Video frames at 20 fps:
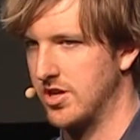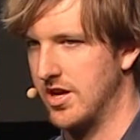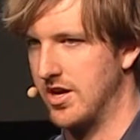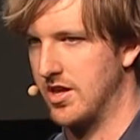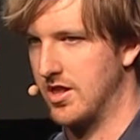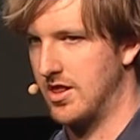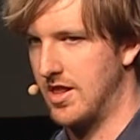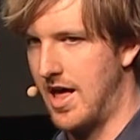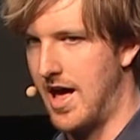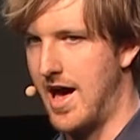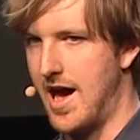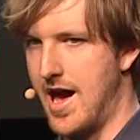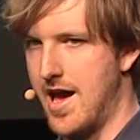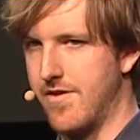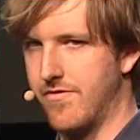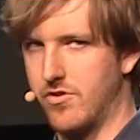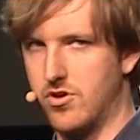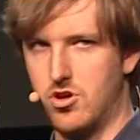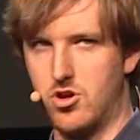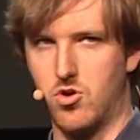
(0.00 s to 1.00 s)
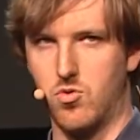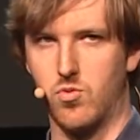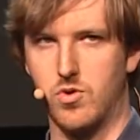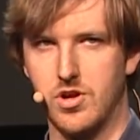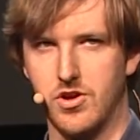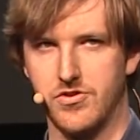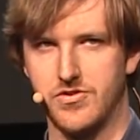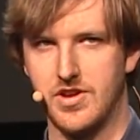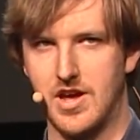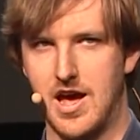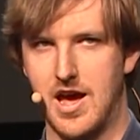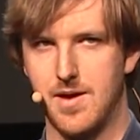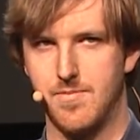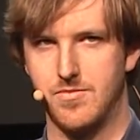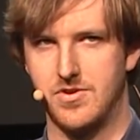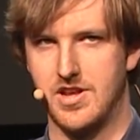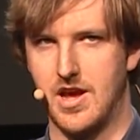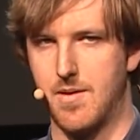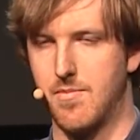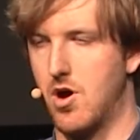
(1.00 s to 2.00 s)
a live,
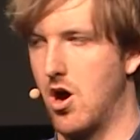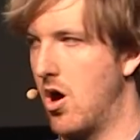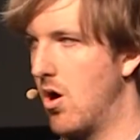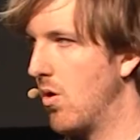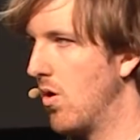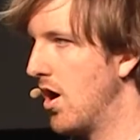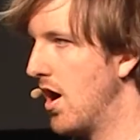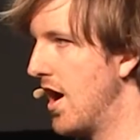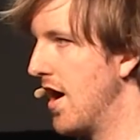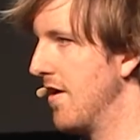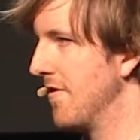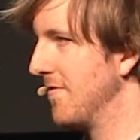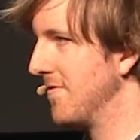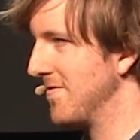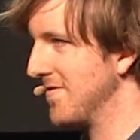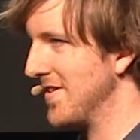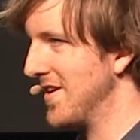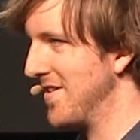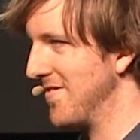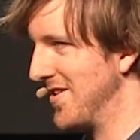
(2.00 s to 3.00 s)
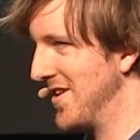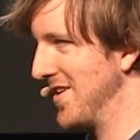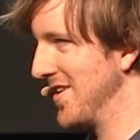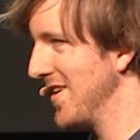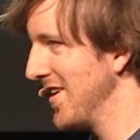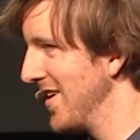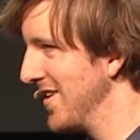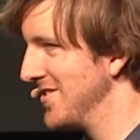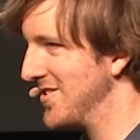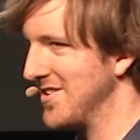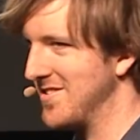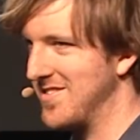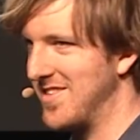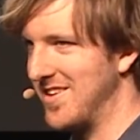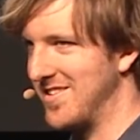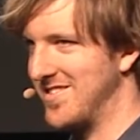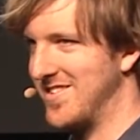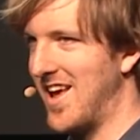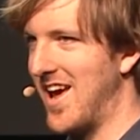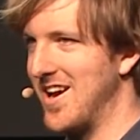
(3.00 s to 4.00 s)
real-time demo of even just
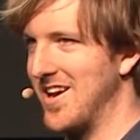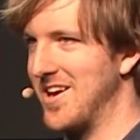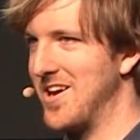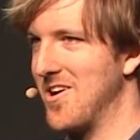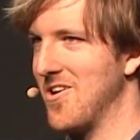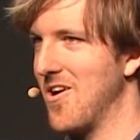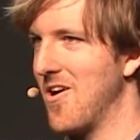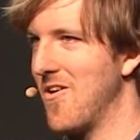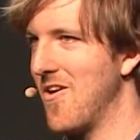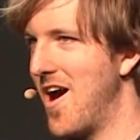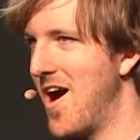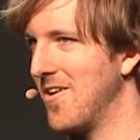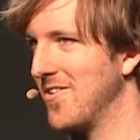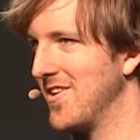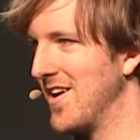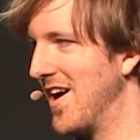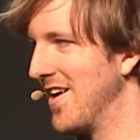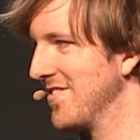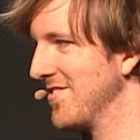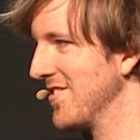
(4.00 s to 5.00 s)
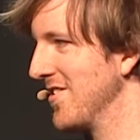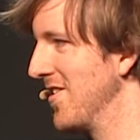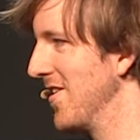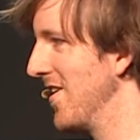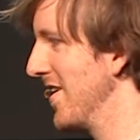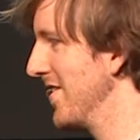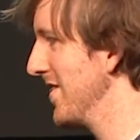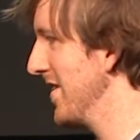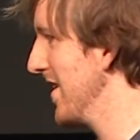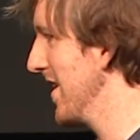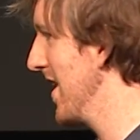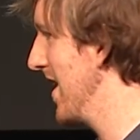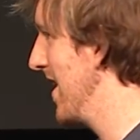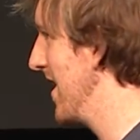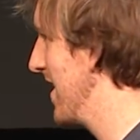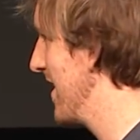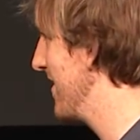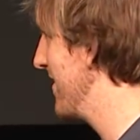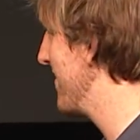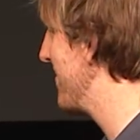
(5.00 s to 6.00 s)
this tent here around us, and the